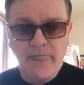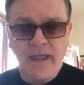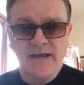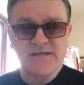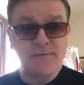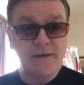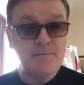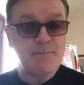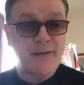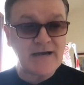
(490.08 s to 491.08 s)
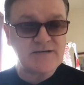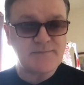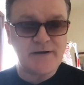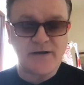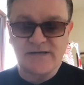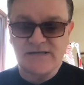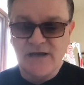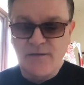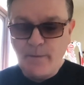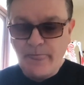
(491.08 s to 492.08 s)
some impact because
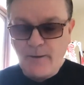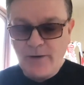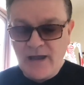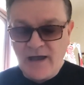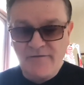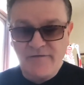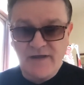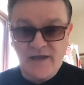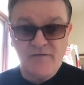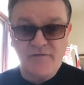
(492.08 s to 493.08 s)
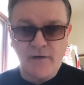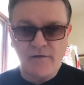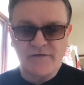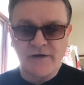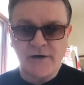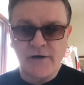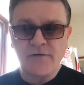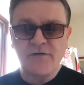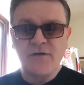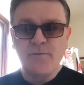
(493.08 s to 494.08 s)
we have evolved on
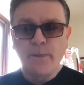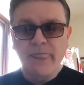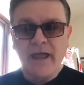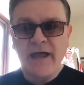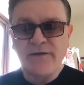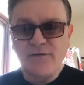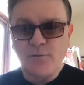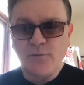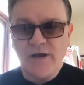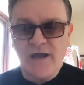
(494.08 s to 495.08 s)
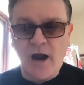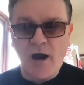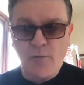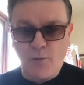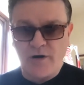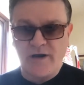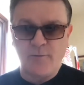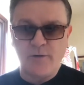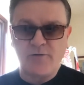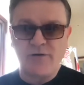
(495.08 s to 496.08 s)
Earth. And we are
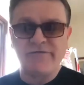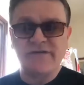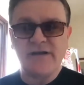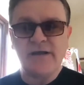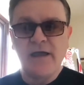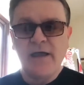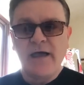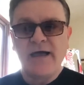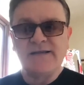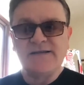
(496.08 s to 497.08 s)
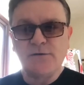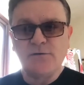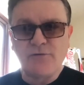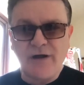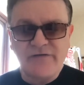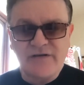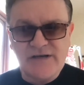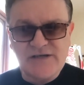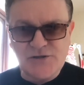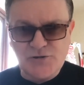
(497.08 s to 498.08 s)
working with gravity. And so
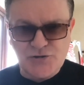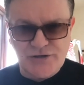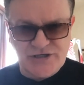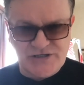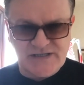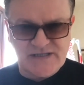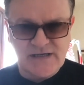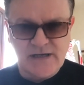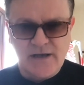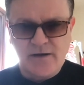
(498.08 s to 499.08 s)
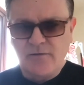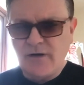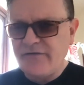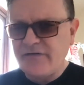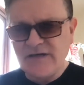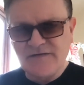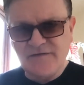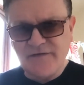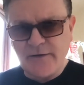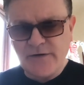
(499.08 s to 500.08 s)
gravity is nutritious. Gravity is
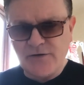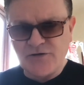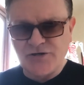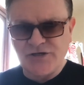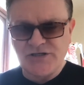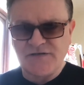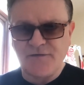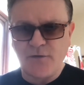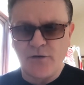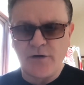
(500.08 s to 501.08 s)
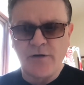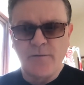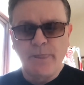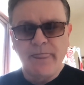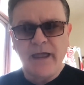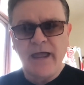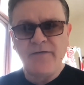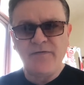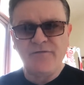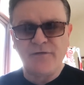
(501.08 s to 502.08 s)
very nutritious for
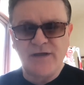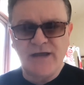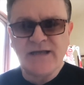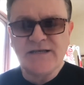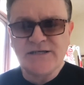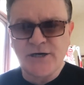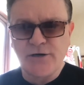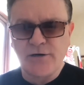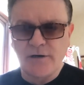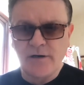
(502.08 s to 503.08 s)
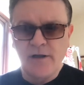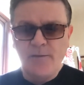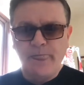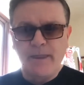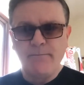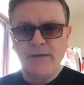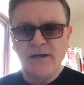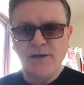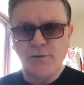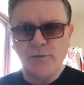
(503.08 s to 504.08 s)
the internal
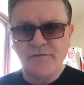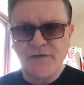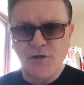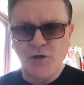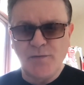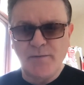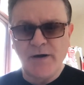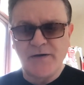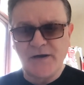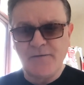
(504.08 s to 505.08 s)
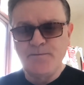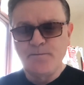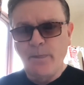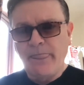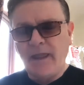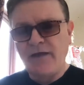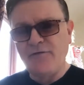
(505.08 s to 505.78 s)
milieu of the human body. If